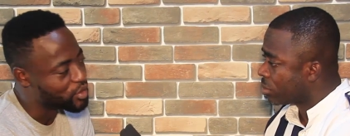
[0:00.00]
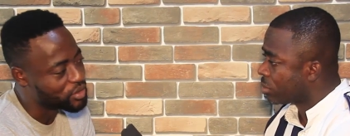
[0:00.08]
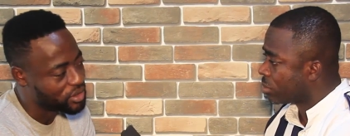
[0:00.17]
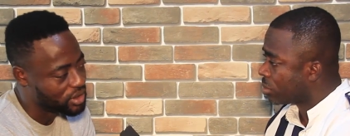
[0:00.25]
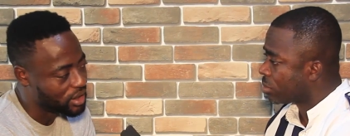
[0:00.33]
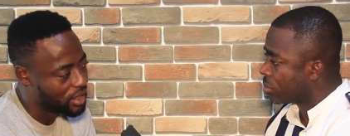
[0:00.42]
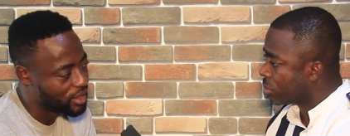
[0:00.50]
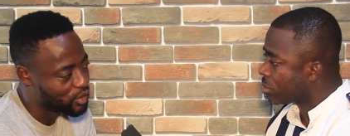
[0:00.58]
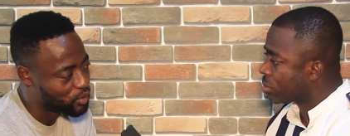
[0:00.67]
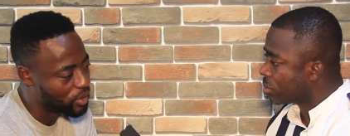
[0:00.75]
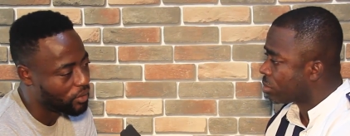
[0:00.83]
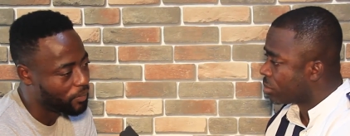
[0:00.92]
Speaker 1: musician
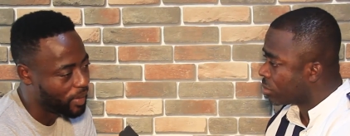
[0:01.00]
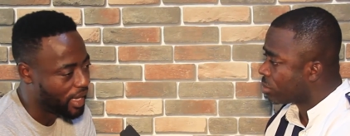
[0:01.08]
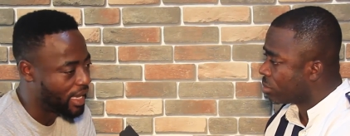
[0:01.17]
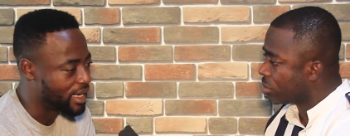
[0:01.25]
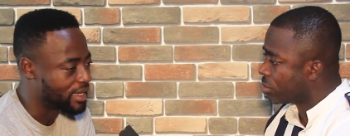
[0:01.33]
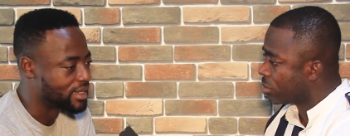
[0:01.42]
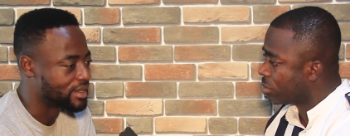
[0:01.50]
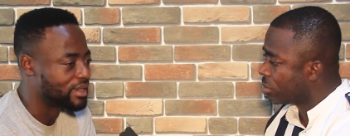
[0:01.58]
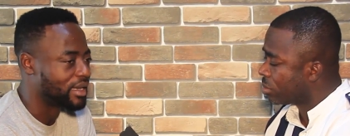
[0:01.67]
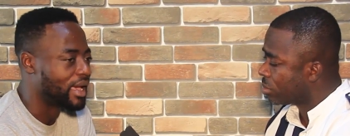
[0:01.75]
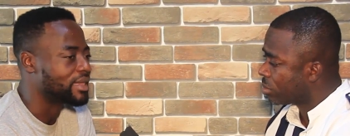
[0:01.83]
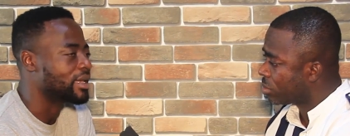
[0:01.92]
as well. And
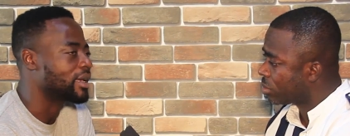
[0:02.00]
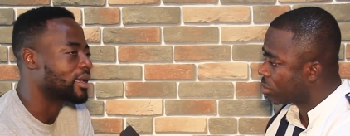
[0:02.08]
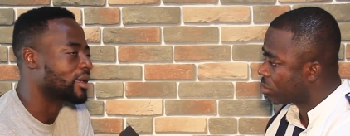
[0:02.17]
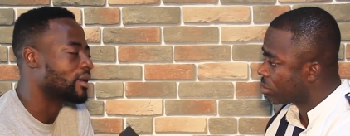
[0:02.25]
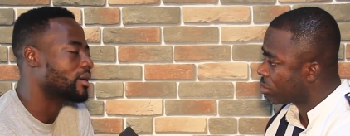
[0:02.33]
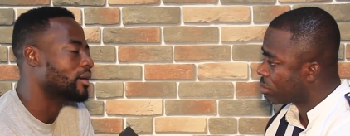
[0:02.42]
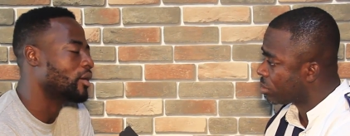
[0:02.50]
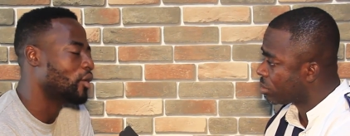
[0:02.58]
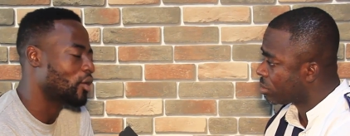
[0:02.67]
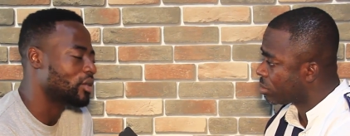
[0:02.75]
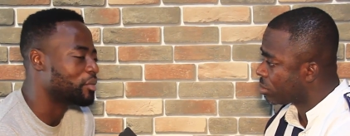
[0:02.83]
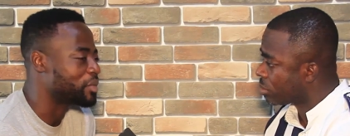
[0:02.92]
yeah, I think
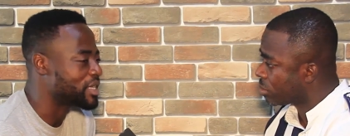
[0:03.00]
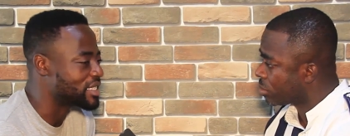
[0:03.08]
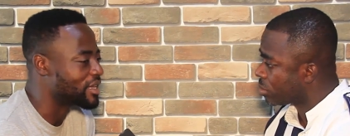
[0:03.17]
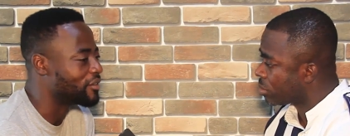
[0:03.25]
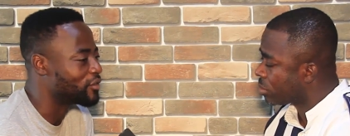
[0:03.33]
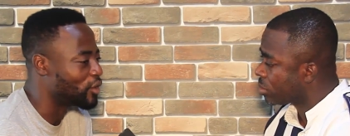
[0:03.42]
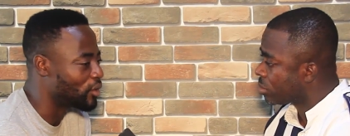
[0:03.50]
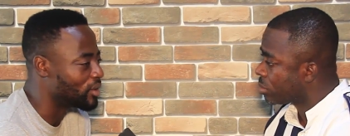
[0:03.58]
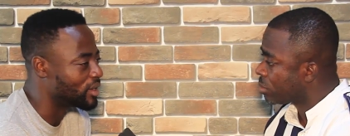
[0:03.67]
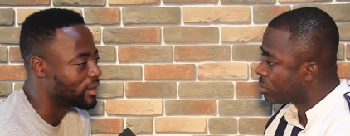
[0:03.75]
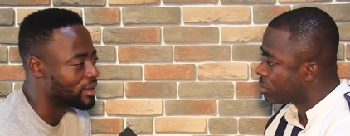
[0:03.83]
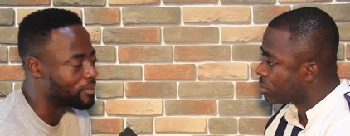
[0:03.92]
all the places I've
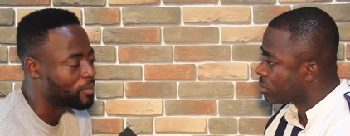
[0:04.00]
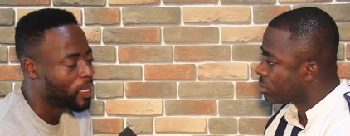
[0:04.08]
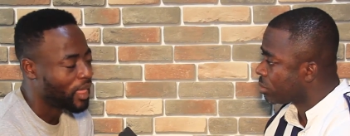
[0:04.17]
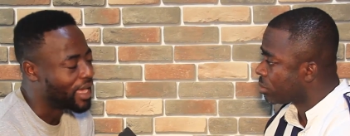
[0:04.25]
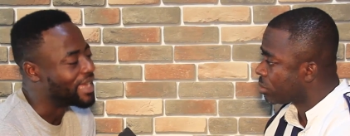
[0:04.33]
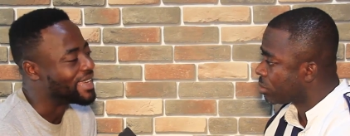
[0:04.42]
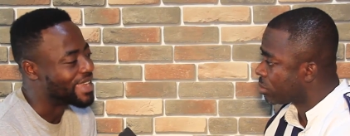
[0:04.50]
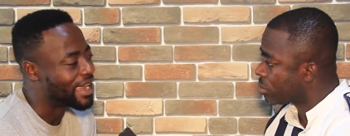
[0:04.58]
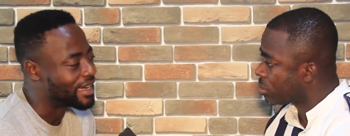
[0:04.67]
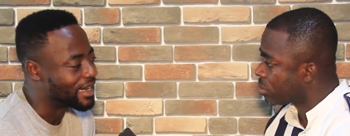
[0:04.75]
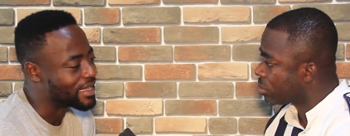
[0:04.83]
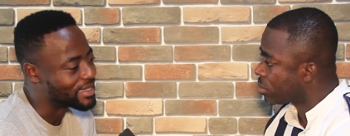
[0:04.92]
gone and
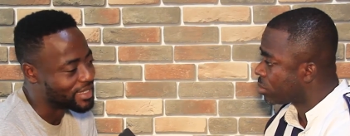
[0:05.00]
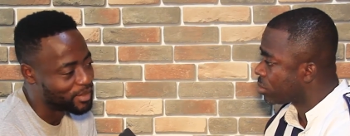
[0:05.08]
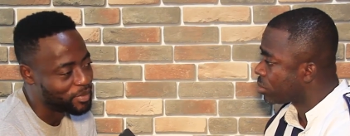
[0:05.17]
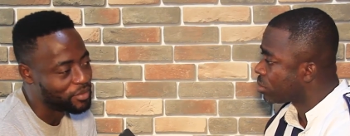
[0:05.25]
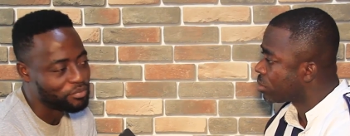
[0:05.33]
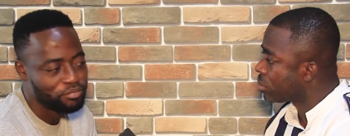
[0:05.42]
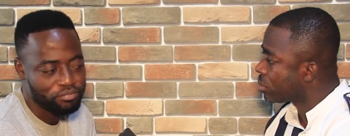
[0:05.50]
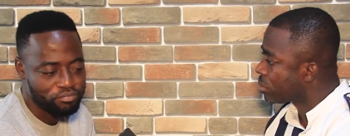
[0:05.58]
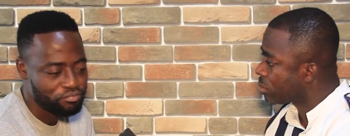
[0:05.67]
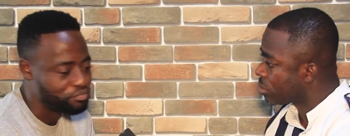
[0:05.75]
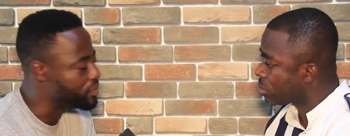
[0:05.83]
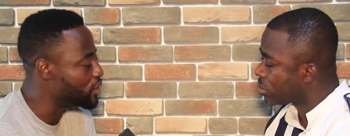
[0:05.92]
done that has been
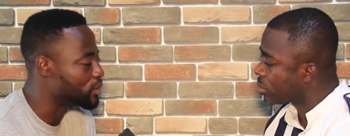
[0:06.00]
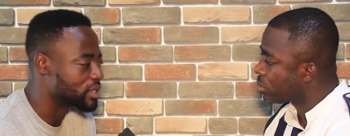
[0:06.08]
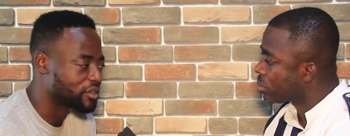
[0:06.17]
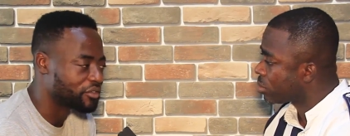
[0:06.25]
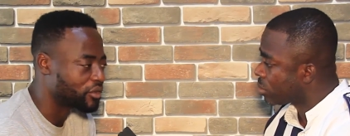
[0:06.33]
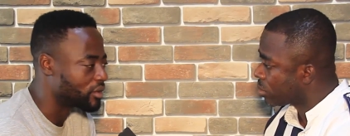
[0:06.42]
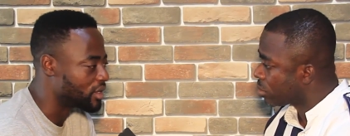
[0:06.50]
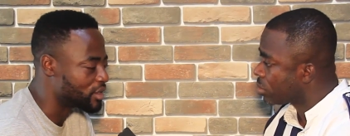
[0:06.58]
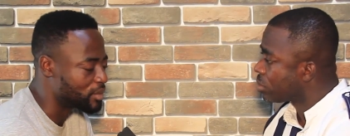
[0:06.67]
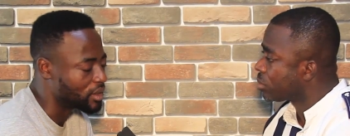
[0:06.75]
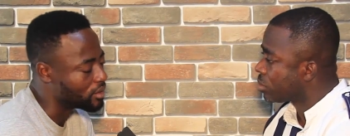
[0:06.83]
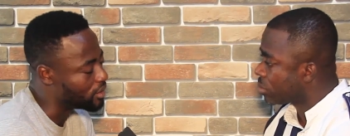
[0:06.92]
Speaker 2: beautiful.
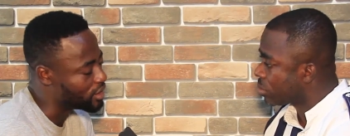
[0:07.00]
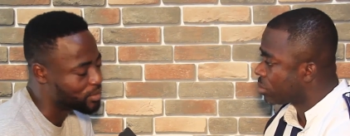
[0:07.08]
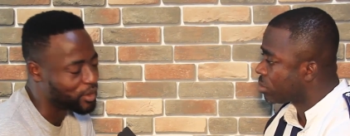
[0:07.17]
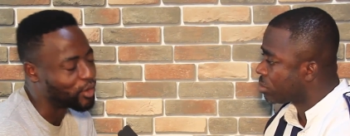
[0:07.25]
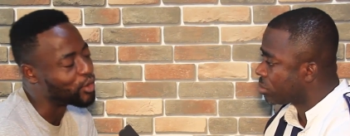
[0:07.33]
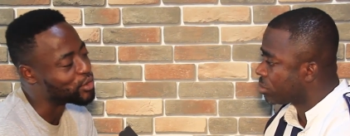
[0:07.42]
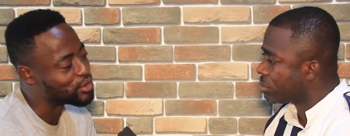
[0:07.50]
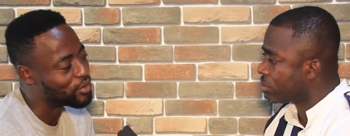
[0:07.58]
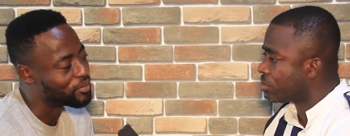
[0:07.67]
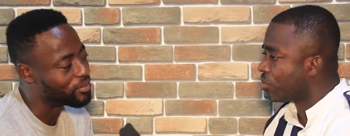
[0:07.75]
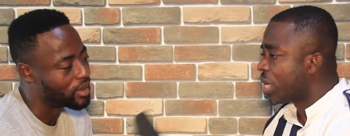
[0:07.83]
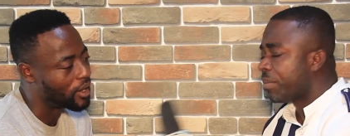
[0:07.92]
It's been it's been
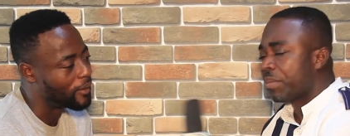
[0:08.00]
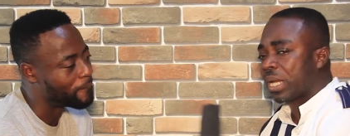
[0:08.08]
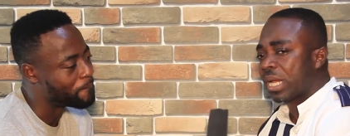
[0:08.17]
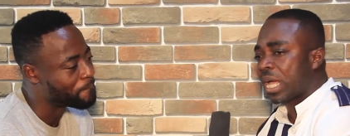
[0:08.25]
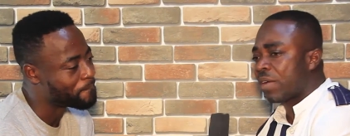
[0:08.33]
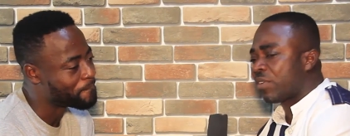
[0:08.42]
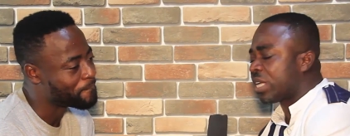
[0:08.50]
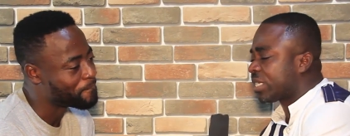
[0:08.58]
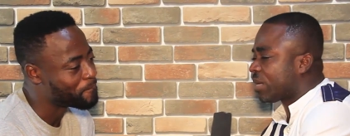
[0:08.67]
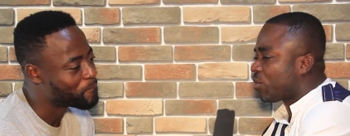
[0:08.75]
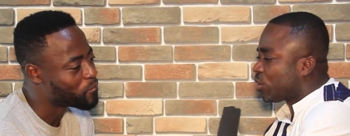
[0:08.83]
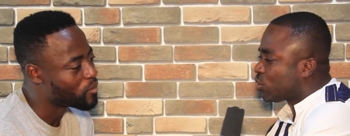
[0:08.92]
awesome. Yeah. But I've had
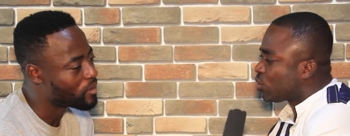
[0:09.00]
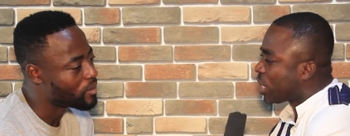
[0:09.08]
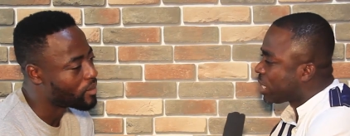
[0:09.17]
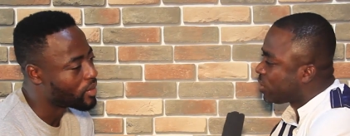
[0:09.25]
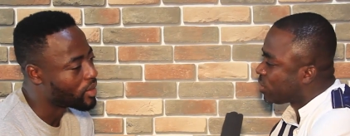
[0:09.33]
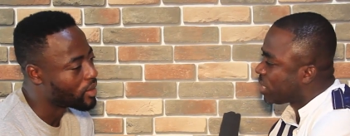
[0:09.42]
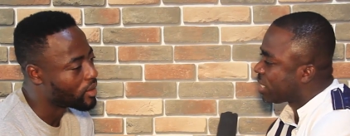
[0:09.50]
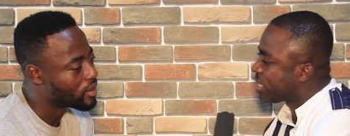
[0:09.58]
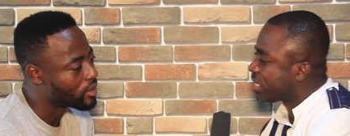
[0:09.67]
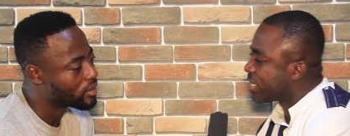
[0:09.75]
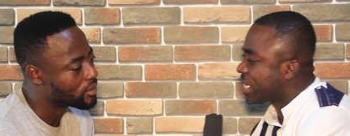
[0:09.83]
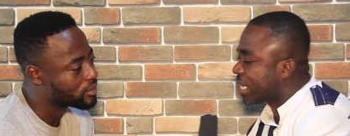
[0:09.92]
some one or two
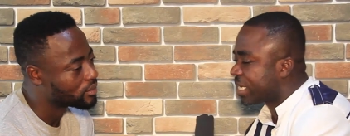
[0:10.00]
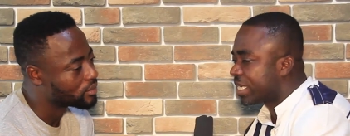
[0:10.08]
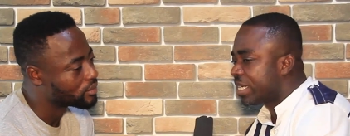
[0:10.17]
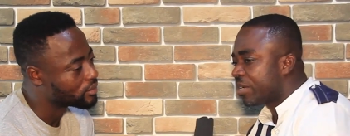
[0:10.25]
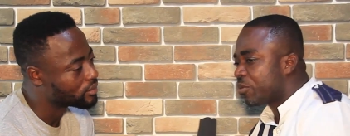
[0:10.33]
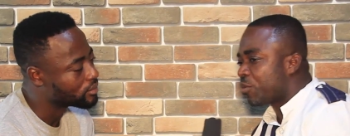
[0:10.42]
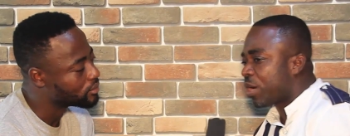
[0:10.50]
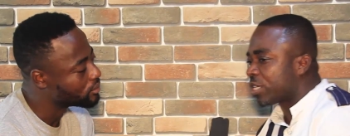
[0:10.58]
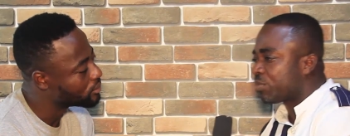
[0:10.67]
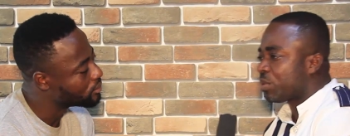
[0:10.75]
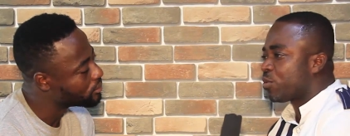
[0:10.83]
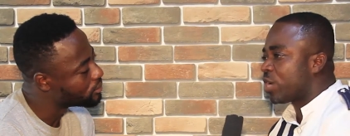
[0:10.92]
accusations that
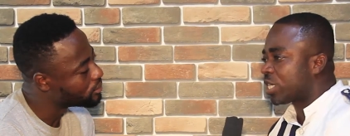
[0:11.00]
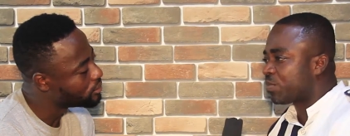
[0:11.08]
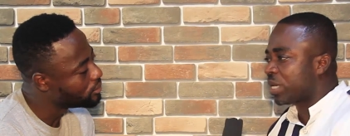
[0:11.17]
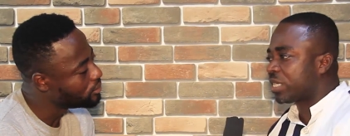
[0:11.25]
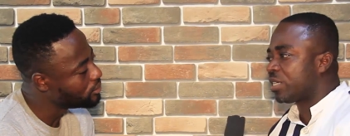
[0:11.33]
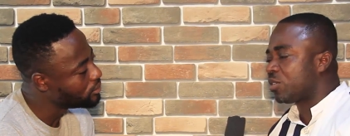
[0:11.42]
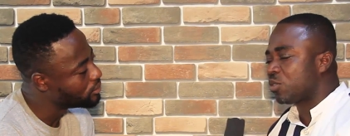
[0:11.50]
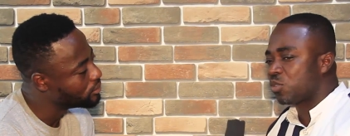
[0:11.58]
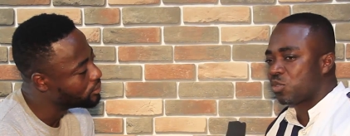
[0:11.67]
whilst people were expecting you